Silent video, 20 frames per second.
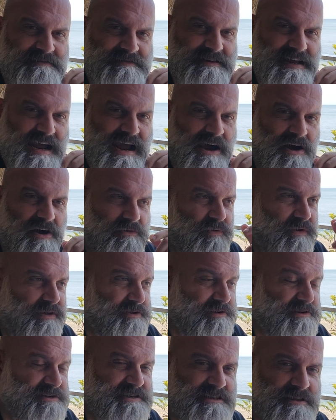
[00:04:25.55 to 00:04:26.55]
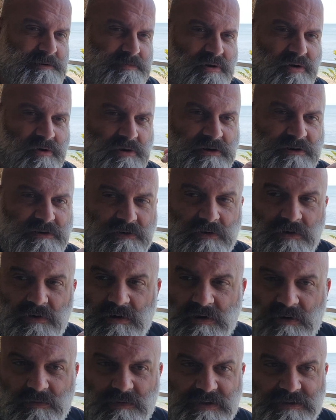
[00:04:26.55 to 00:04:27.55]
town, whether it's the port
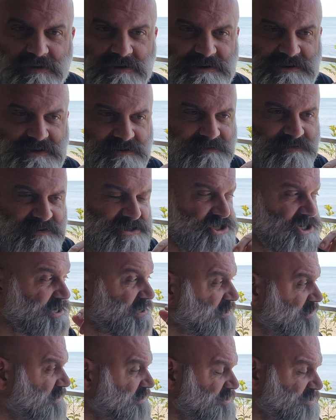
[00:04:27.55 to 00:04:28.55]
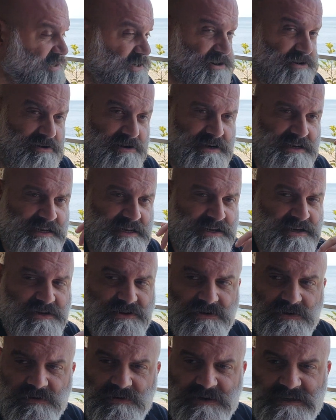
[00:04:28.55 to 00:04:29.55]
or whether it's the fishing industry or indeed
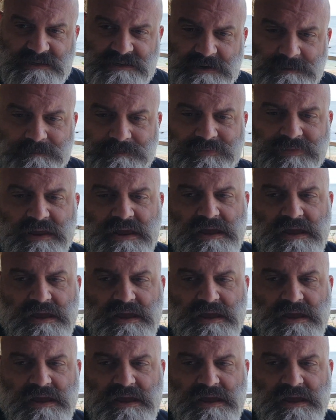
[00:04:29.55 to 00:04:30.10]
tourism,